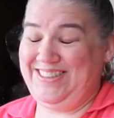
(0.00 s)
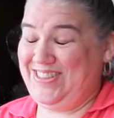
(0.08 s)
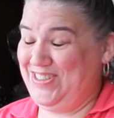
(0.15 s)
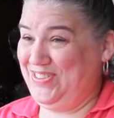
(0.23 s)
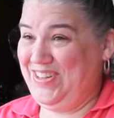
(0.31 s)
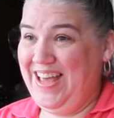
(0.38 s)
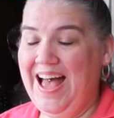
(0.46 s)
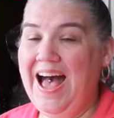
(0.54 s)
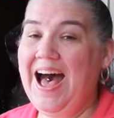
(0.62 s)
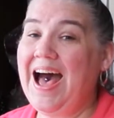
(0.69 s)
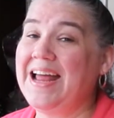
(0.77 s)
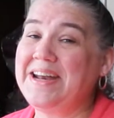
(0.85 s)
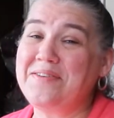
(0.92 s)
so
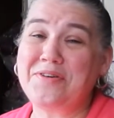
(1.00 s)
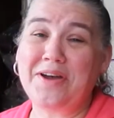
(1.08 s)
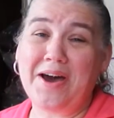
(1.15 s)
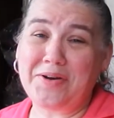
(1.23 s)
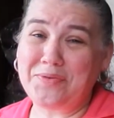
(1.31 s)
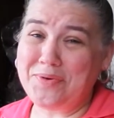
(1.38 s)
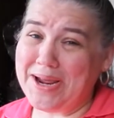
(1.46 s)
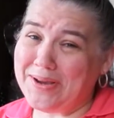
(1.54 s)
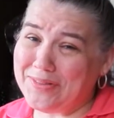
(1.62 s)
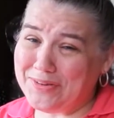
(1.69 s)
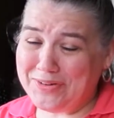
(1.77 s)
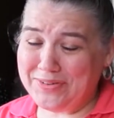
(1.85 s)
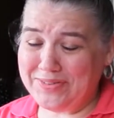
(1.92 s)
I never got a
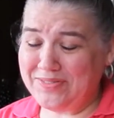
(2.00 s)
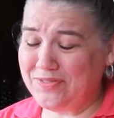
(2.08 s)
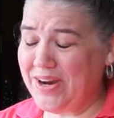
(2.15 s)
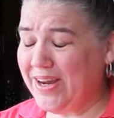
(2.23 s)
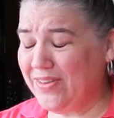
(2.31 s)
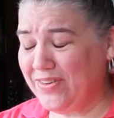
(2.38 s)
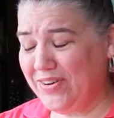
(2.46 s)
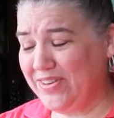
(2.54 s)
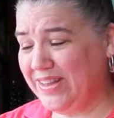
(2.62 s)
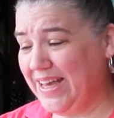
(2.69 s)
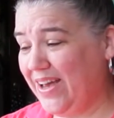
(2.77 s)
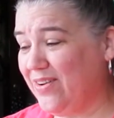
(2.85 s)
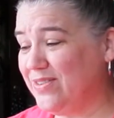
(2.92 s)
regular regular
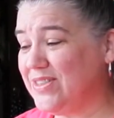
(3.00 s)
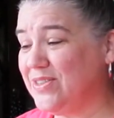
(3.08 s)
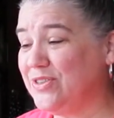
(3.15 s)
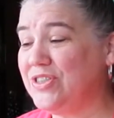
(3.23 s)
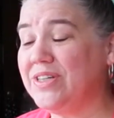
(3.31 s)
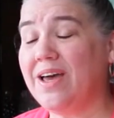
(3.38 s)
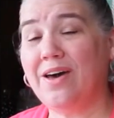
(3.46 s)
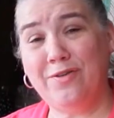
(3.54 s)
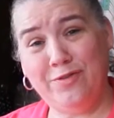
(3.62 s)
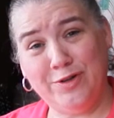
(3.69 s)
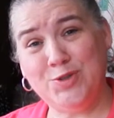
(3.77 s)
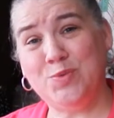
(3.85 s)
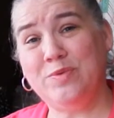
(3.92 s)
Lego, so she got her
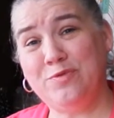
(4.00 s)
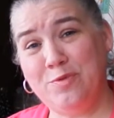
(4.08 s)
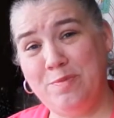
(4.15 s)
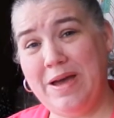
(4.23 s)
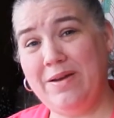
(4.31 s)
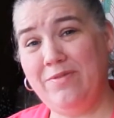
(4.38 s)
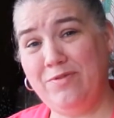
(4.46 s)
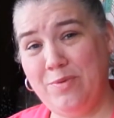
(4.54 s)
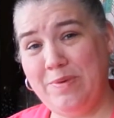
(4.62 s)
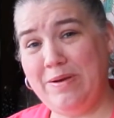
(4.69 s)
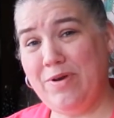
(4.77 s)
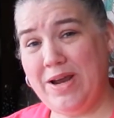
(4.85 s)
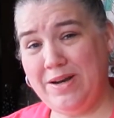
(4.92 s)
first one from my from
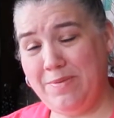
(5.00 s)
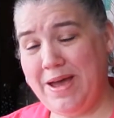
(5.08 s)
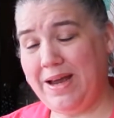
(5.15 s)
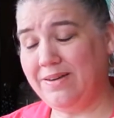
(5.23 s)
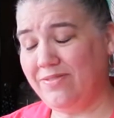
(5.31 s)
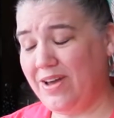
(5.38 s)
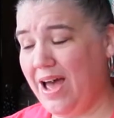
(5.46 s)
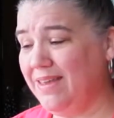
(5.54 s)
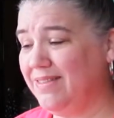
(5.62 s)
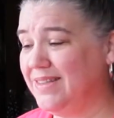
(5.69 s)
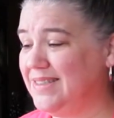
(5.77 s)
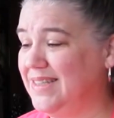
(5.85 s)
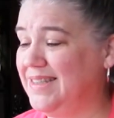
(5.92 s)
my random act of
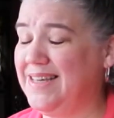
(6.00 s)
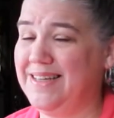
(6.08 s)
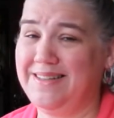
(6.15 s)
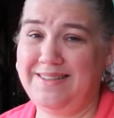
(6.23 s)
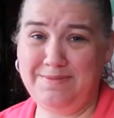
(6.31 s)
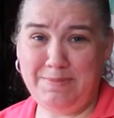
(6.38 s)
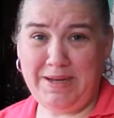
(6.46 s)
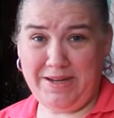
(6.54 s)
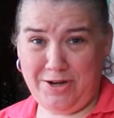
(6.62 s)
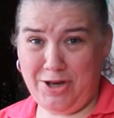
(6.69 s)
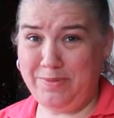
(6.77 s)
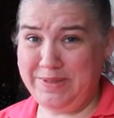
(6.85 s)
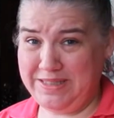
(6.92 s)
kindness that the my
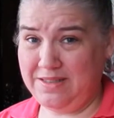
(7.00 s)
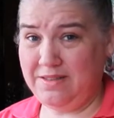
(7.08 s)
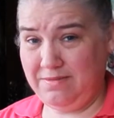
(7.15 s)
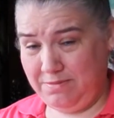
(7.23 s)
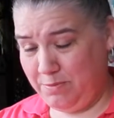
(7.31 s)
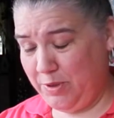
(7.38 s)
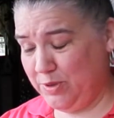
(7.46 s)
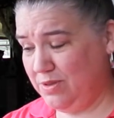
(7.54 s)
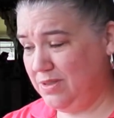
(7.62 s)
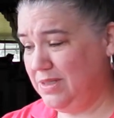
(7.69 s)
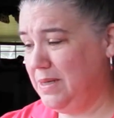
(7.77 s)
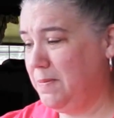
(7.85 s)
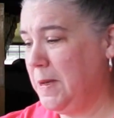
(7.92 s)
anonymous
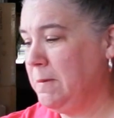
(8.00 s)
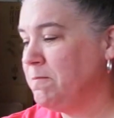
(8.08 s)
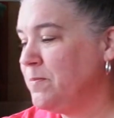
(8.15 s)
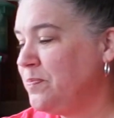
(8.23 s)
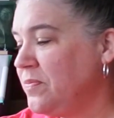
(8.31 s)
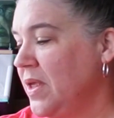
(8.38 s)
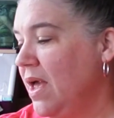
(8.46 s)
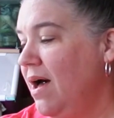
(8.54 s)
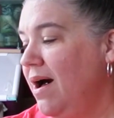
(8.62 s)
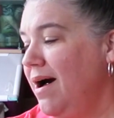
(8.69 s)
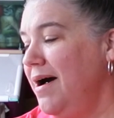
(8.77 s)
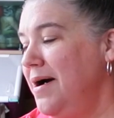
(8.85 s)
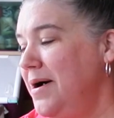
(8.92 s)
person sent me,
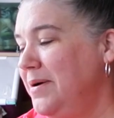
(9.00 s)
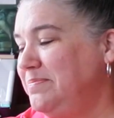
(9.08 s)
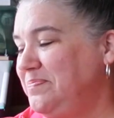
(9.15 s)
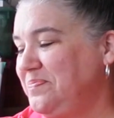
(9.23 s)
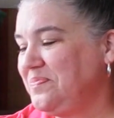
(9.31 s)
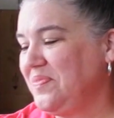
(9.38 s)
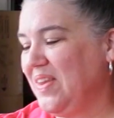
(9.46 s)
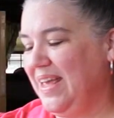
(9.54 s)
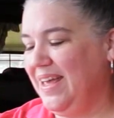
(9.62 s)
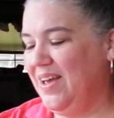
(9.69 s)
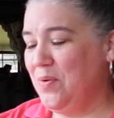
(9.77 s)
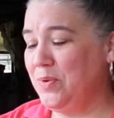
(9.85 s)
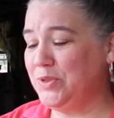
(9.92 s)
um,
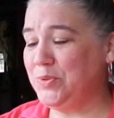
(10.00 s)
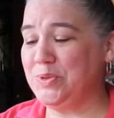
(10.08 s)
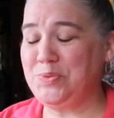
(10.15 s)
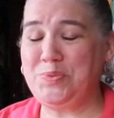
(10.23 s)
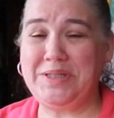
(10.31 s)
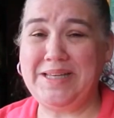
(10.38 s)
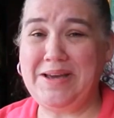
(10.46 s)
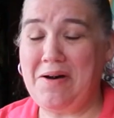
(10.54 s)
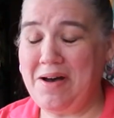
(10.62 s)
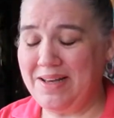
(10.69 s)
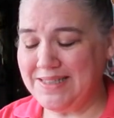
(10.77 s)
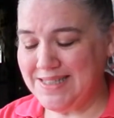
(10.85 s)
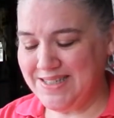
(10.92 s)
which was really
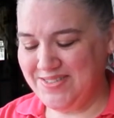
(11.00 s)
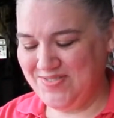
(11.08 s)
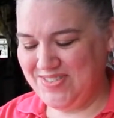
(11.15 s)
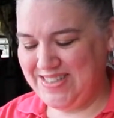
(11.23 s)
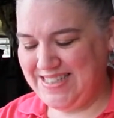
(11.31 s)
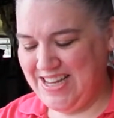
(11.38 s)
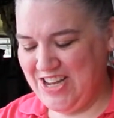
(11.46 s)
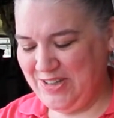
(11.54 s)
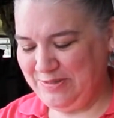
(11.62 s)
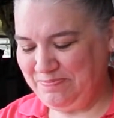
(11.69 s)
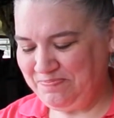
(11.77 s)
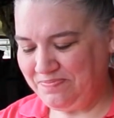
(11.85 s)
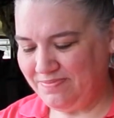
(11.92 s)
awesome. So